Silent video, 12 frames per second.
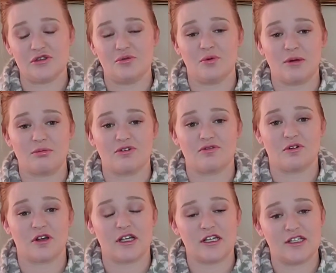2, one
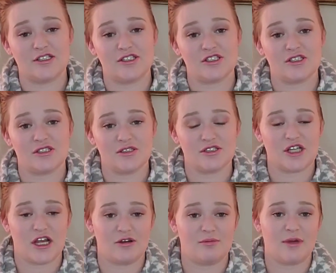before each
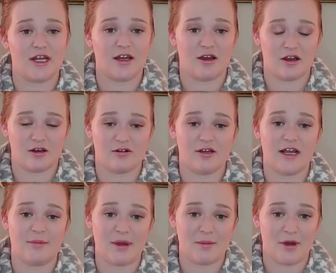child, my
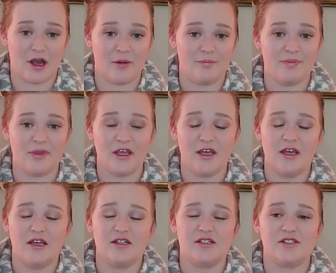uncle and my mom.
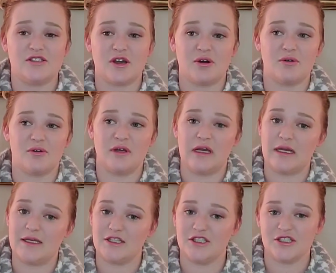So
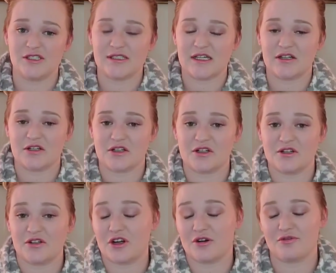you just get a
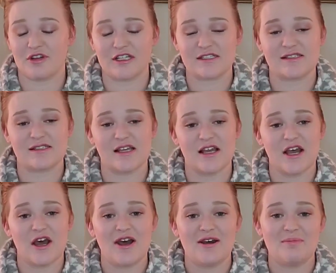little nervous,
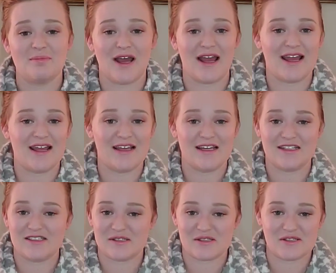but
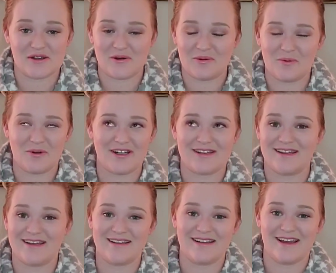it's so
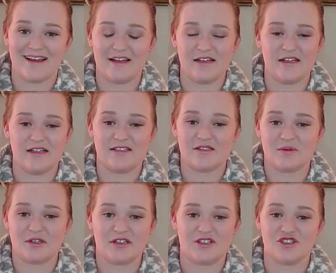worth it in the end, and
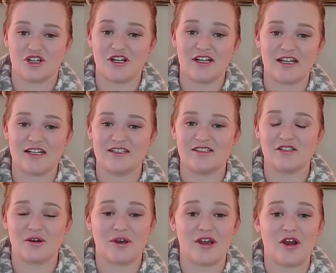it's worth the journey.
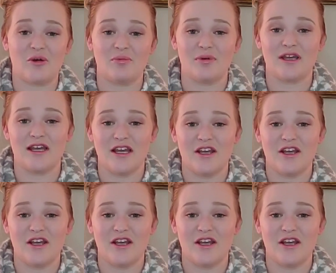So I hope